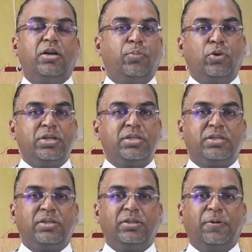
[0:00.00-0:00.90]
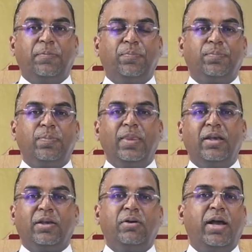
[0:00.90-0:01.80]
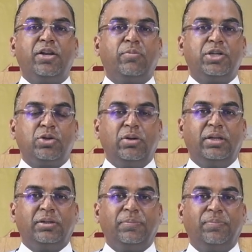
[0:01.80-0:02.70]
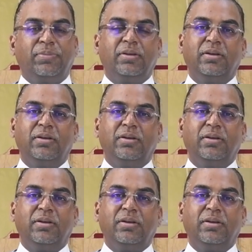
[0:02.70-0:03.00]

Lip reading: put his hand on my shoulder.